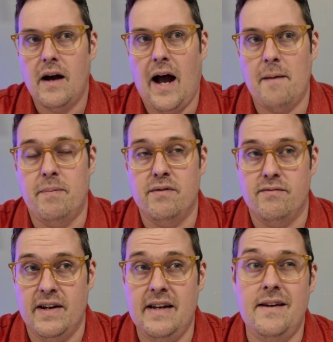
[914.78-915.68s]
I
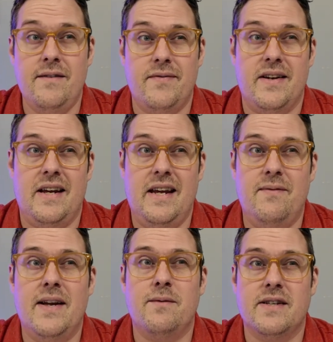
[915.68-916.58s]
believe
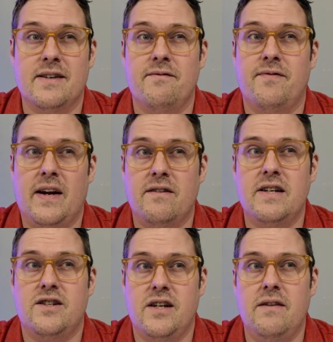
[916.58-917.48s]
even with some fairly
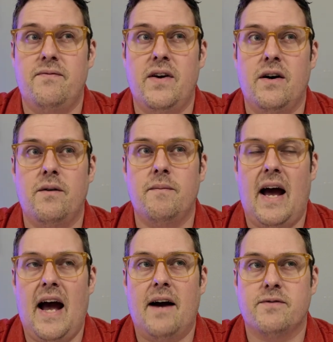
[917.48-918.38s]
cheap film,
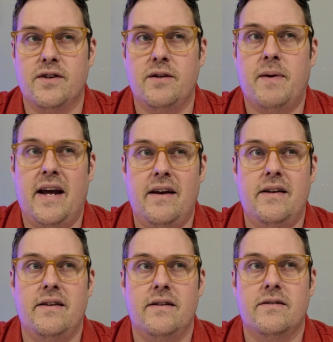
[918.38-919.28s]
after you
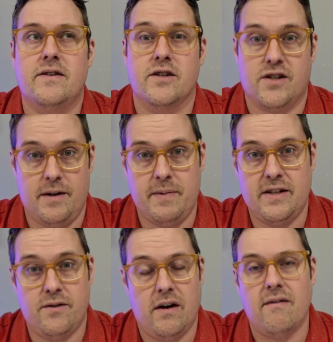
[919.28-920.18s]
pay to ship it
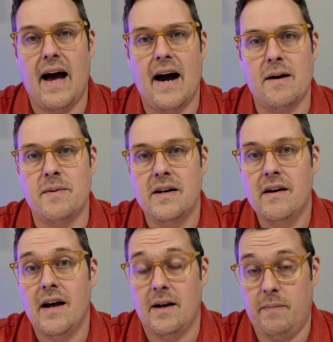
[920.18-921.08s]
to a lab
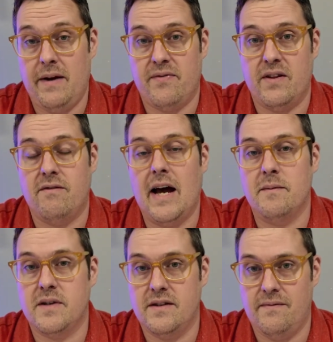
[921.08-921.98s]
and pay for the
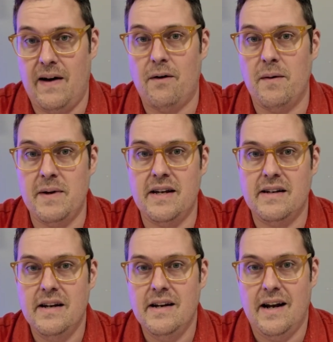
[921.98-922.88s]
lab to develop
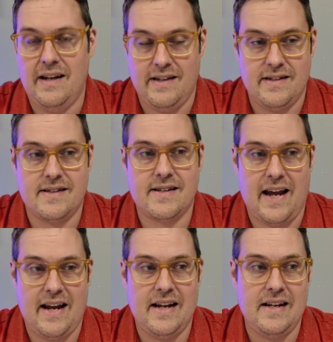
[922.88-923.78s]
it and then
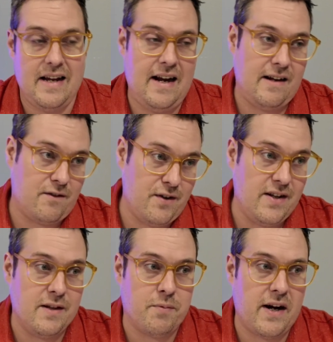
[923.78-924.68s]
scan it, and
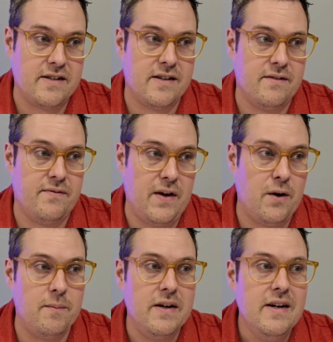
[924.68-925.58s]
including the price of the film,